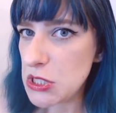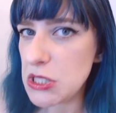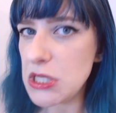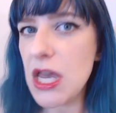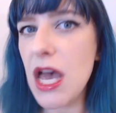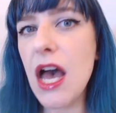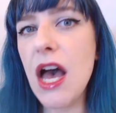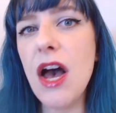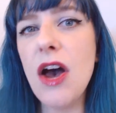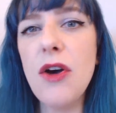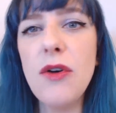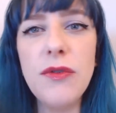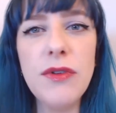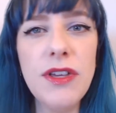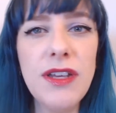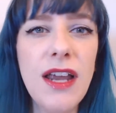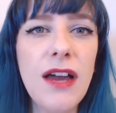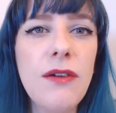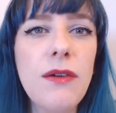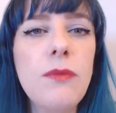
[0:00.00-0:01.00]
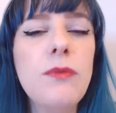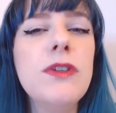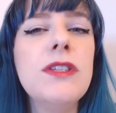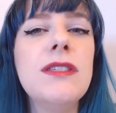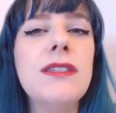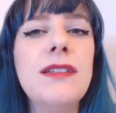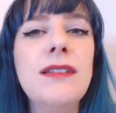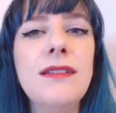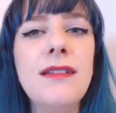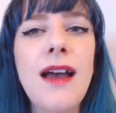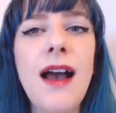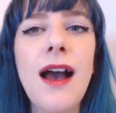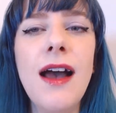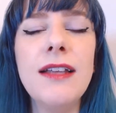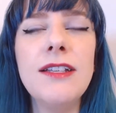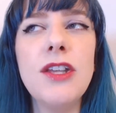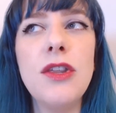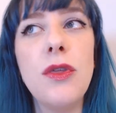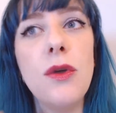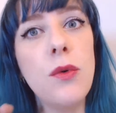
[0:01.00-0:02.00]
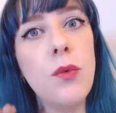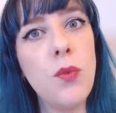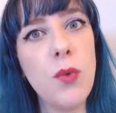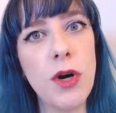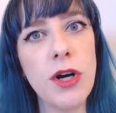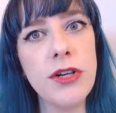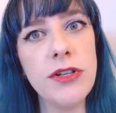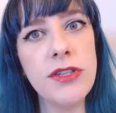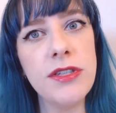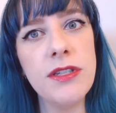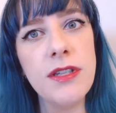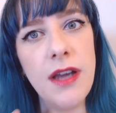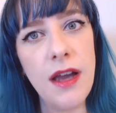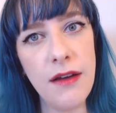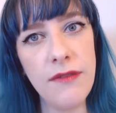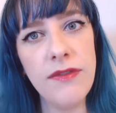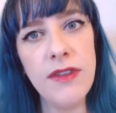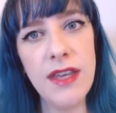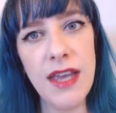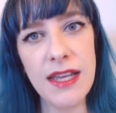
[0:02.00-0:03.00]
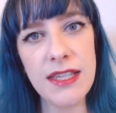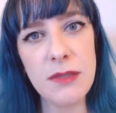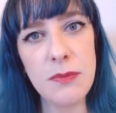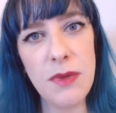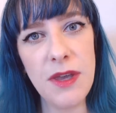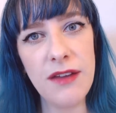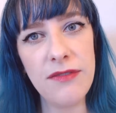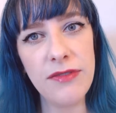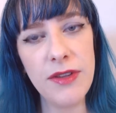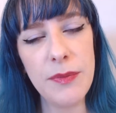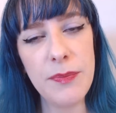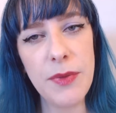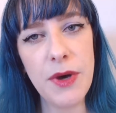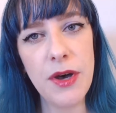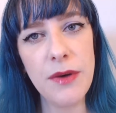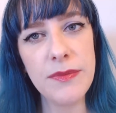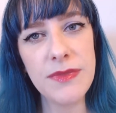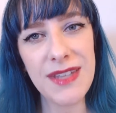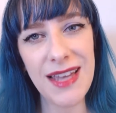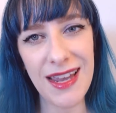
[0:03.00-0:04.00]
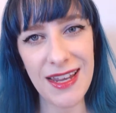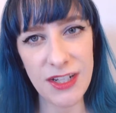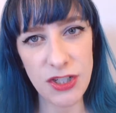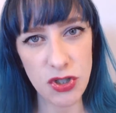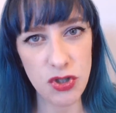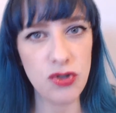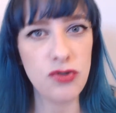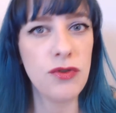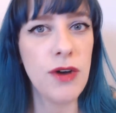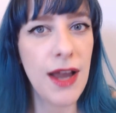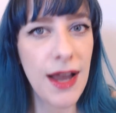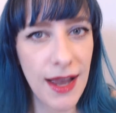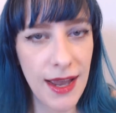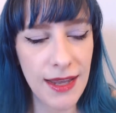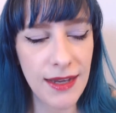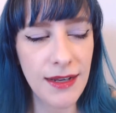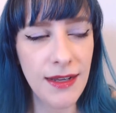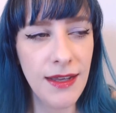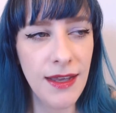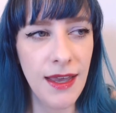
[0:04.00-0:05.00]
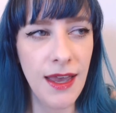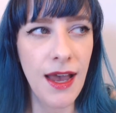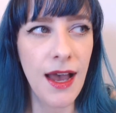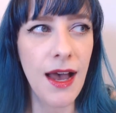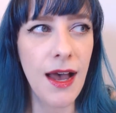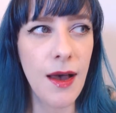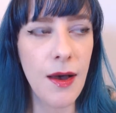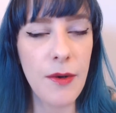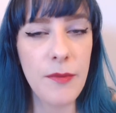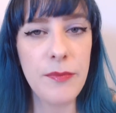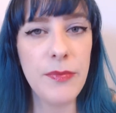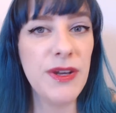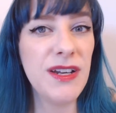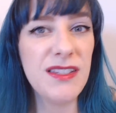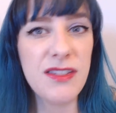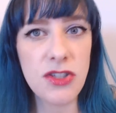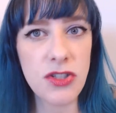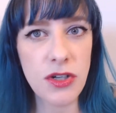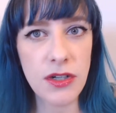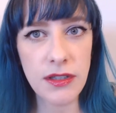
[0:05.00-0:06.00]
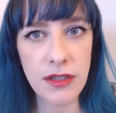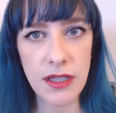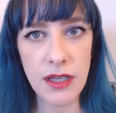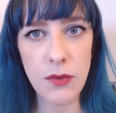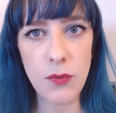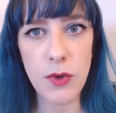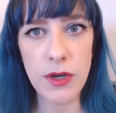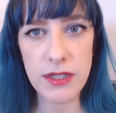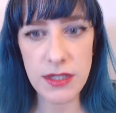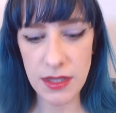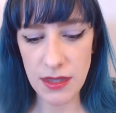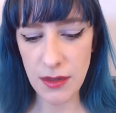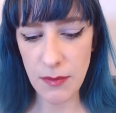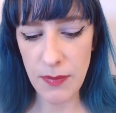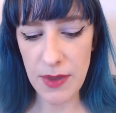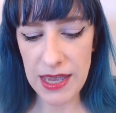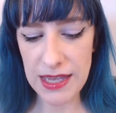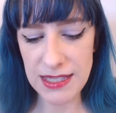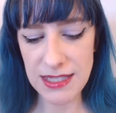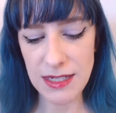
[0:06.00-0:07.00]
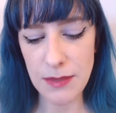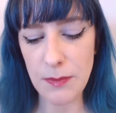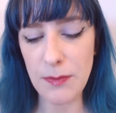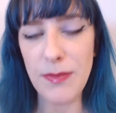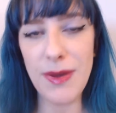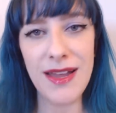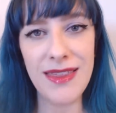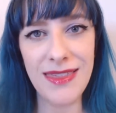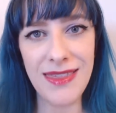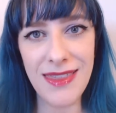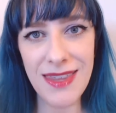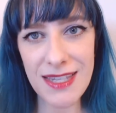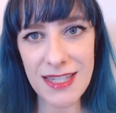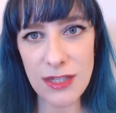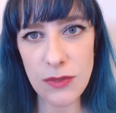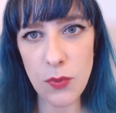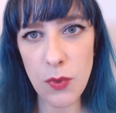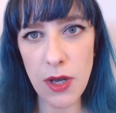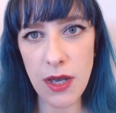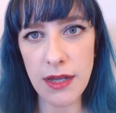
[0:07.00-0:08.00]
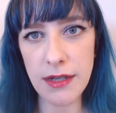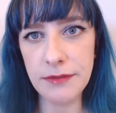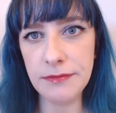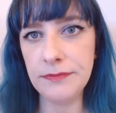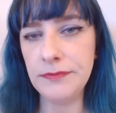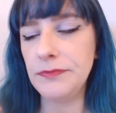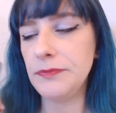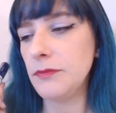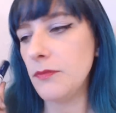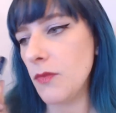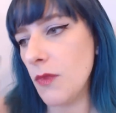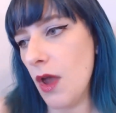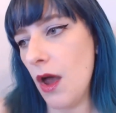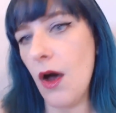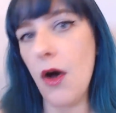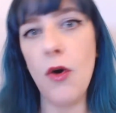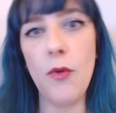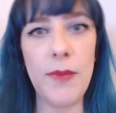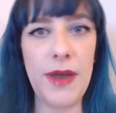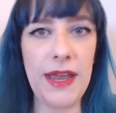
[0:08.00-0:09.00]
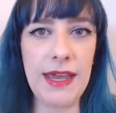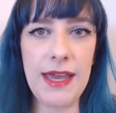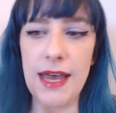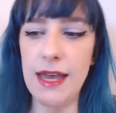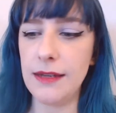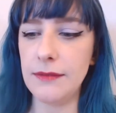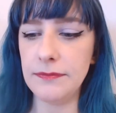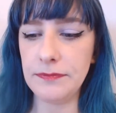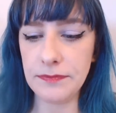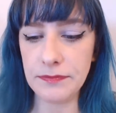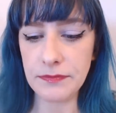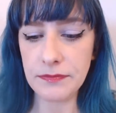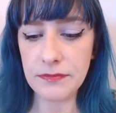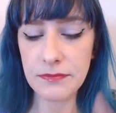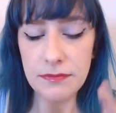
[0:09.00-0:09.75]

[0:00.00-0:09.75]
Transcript: so, you know, it was not the worst of the SPF lip balms I had tried, um, but it certainly wasn't the best. But this one, oh my god.